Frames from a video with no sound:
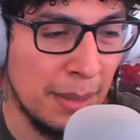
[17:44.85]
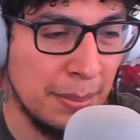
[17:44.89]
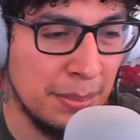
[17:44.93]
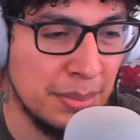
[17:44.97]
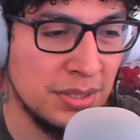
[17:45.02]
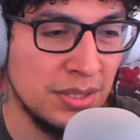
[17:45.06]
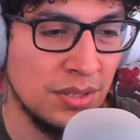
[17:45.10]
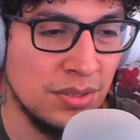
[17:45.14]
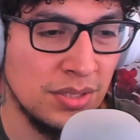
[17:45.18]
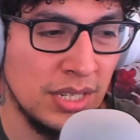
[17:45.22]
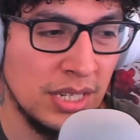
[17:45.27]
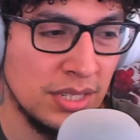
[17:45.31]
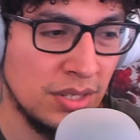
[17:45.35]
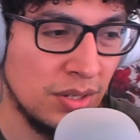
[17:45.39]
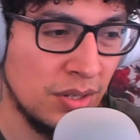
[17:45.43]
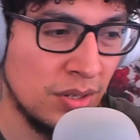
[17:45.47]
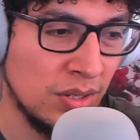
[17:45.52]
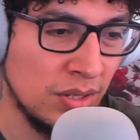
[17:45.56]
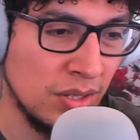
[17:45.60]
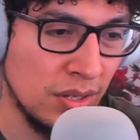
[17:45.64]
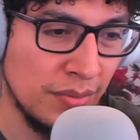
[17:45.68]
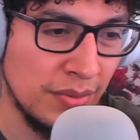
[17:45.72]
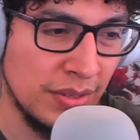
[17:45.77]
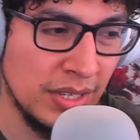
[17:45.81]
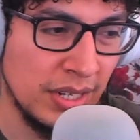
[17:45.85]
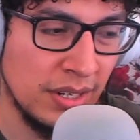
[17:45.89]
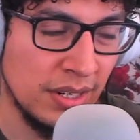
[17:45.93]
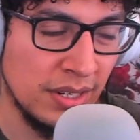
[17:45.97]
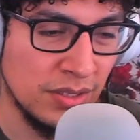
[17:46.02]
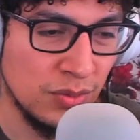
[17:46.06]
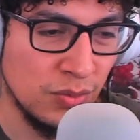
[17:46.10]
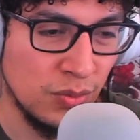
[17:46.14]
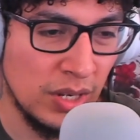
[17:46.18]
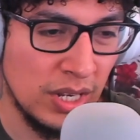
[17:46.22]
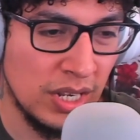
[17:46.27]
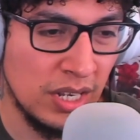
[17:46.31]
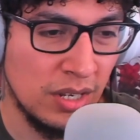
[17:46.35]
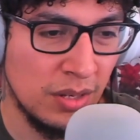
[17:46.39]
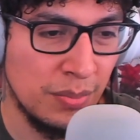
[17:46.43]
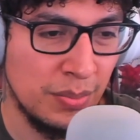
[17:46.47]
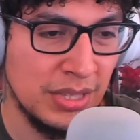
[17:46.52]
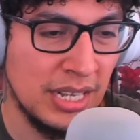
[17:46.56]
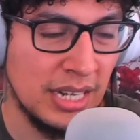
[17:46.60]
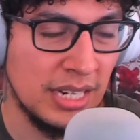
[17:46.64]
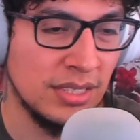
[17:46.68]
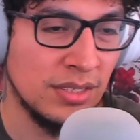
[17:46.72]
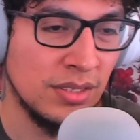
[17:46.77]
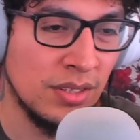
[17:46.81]
Episodes extra early over there as well.
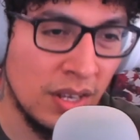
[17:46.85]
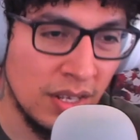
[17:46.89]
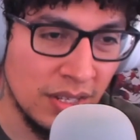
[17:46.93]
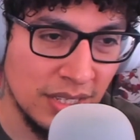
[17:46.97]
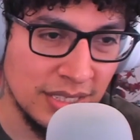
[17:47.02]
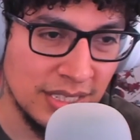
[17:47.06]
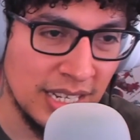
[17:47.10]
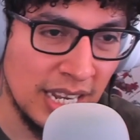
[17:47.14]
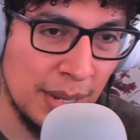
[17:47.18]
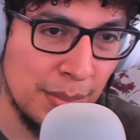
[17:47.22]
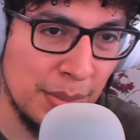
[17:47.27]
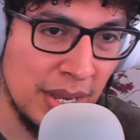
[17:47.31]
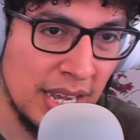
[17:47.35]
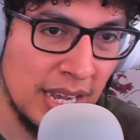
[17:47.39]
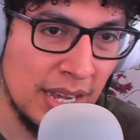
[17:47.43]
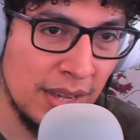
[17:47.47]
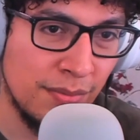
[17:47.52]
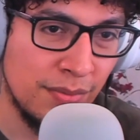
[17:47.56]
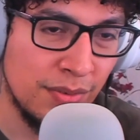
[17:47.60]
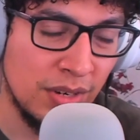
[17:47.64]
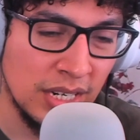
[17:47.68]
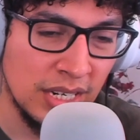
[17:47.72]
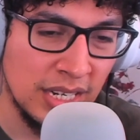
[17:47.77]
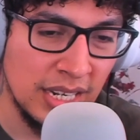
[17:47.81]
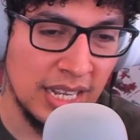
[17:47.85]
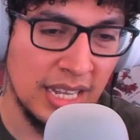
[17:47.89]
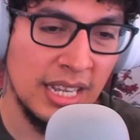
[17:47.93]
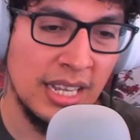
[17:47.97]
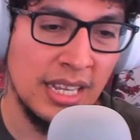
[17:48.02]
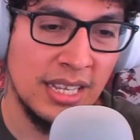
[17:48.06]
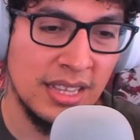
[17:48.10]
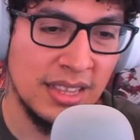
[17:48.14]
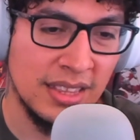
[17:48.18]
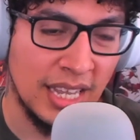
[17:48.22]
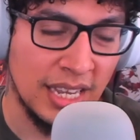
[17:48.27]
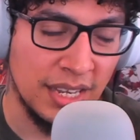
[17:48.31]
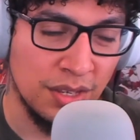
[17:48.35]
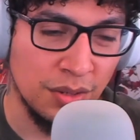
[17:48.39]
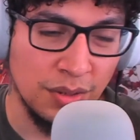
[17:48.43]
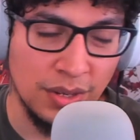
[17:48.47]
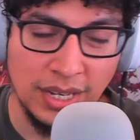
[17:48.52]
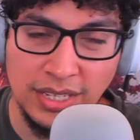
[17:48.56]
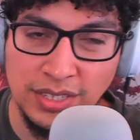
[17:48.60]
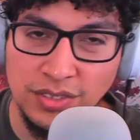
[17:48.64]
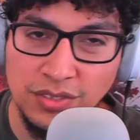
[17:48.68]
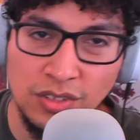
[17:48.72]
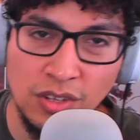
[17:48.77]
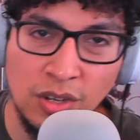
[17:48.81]
But that is all the time I have for today. Thank
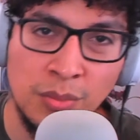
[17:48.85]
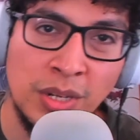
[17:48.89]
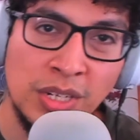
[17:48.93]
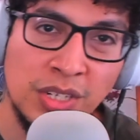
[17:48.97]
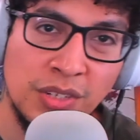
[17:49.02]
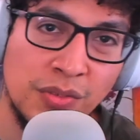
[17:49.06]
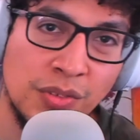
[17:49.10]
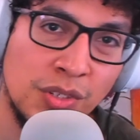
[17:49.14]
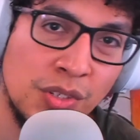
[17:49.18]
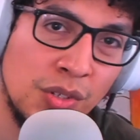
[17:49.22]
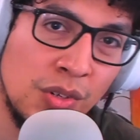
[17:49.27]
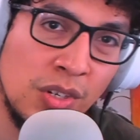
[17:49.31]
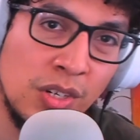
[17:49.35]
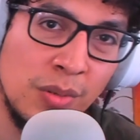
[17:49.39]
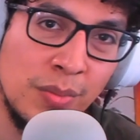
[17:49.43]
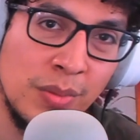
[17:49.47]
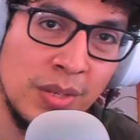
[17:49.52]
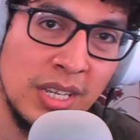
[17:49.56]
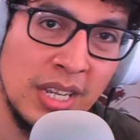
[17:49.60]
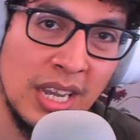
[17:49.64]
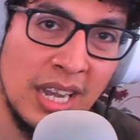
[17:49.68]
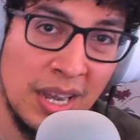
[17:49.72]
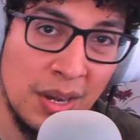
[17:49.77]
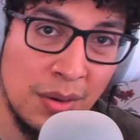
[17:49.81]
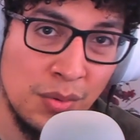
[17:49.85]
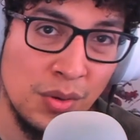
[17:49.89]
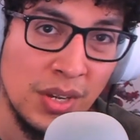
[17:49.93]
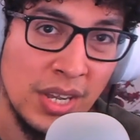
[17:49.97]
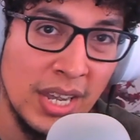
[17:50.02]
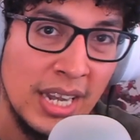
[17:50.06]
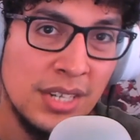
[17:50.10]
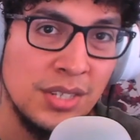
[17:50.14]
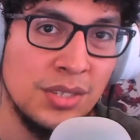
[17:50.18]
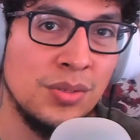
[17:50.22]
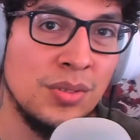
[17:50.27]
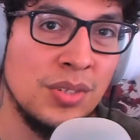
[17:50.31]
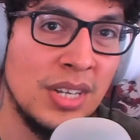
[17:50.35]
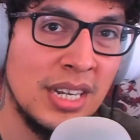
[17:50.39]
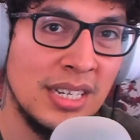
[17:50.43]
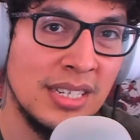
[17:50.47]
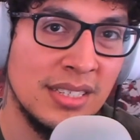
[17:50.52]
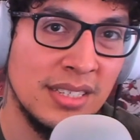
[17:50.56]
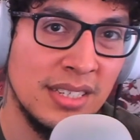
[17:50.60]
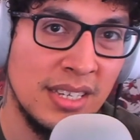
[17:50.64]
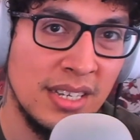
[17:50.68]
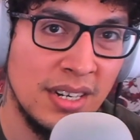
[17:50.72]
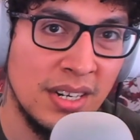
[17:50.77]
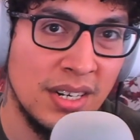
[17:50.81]
you guys so much for joining me. I will catch you
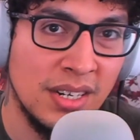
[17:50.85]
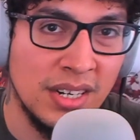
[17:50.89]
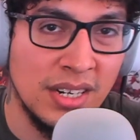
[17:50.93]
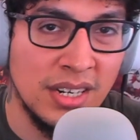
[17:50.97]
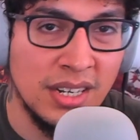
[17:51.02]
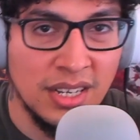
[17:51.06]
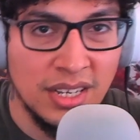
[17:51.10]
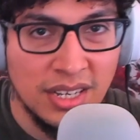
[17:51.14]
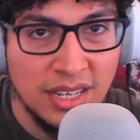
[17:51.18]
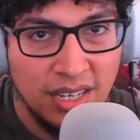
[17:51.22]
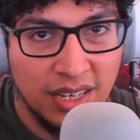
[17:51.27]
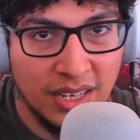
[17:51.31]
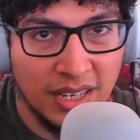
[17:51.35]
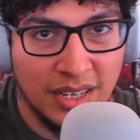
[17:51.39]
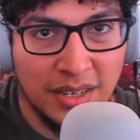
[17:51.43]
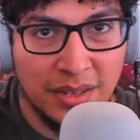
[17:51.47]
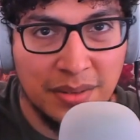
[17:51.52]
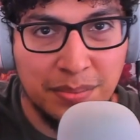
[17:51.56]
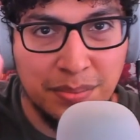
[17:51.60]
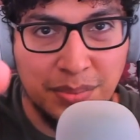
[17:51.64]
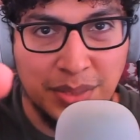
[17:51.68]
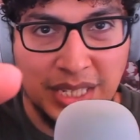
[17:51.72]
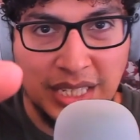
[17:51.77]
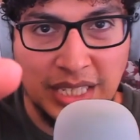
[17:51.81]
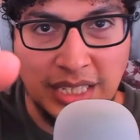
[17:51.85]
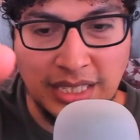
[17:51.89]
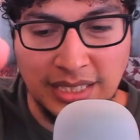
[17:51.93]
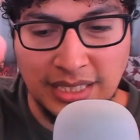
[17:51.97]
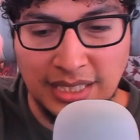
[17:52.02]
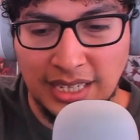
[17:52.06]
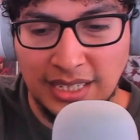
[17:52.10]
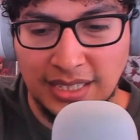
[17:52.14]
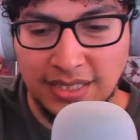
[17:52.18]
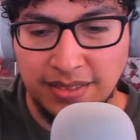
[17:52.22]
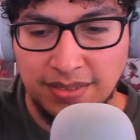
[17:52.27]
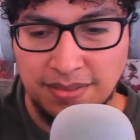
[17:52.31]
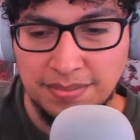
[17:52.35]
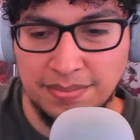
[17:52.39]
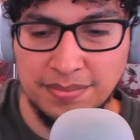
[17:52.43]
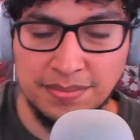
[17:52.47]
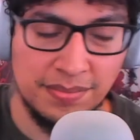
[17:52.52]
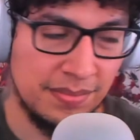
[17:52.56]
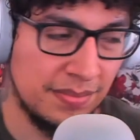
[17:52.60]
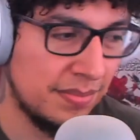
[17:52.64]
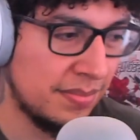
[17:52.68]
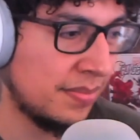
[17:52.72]
guys later. Be easy, guys.